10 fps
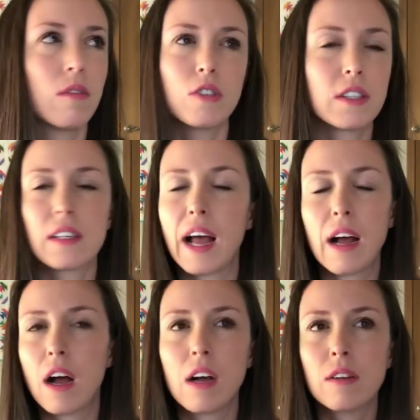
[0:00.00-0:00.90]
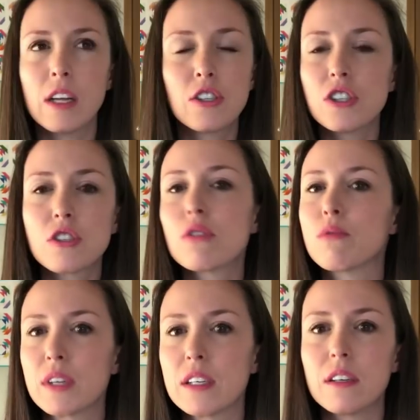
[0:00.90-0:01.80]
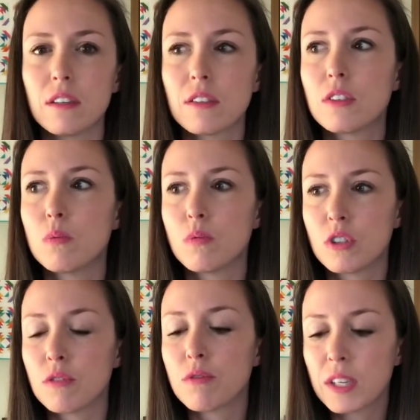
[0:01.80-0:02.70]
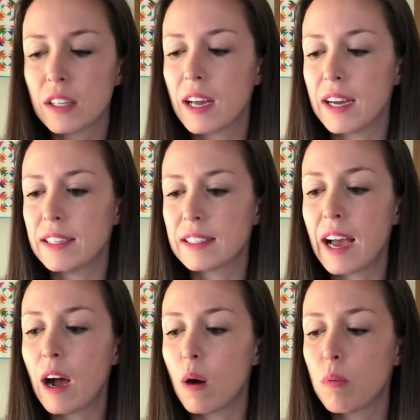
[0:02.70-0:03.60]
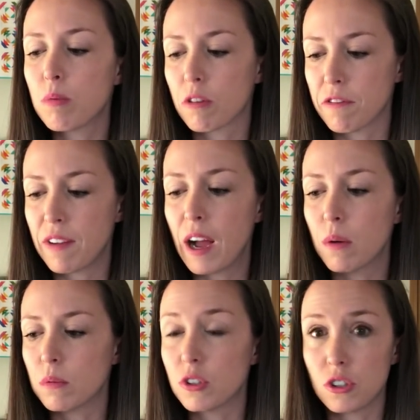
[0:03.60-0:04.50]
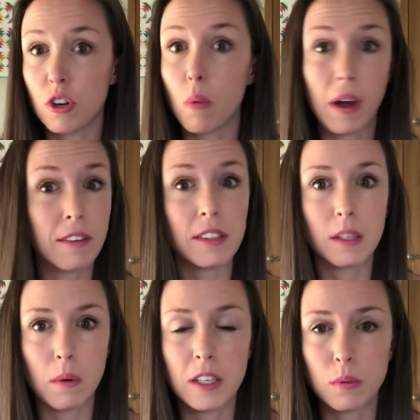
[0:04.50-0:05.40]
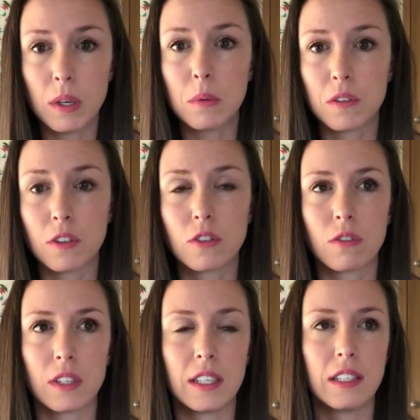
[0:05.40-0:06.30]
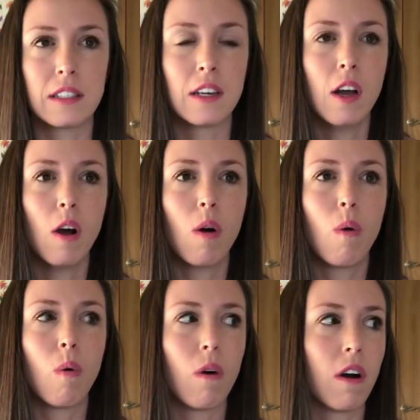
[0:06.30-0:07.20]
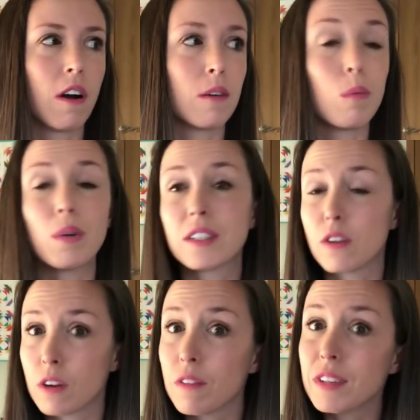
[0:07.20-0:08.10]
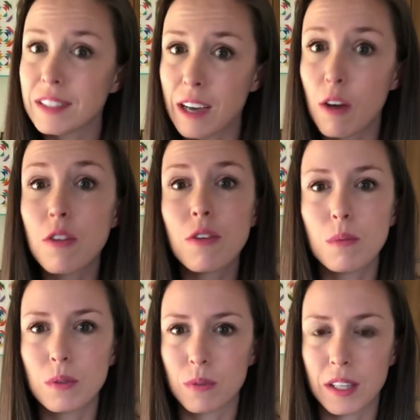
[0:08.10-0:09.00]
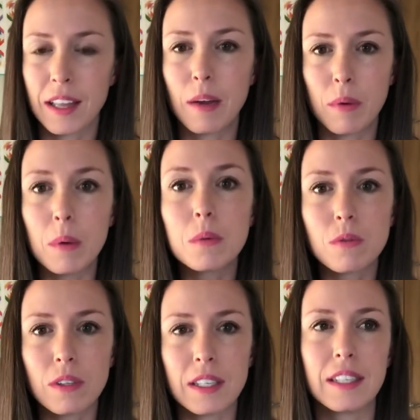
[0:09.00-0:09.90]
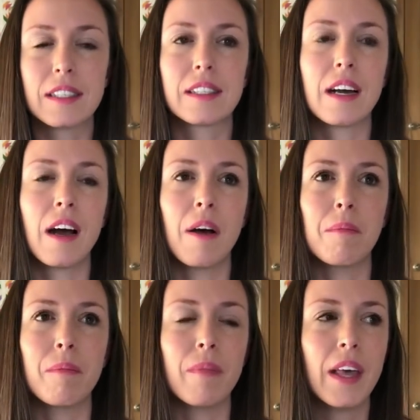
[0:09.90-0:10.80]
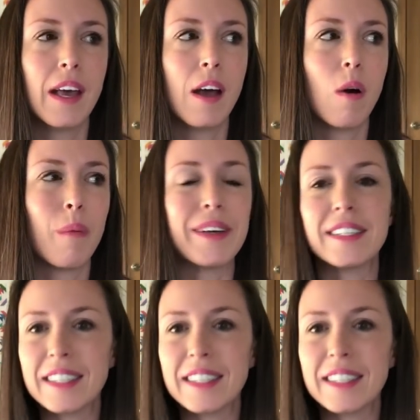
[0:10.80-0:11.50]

Just uh, it's just surreal to realize how profound Snow White really was when it was first released, or what Song of the South was really like when it was released. Um, what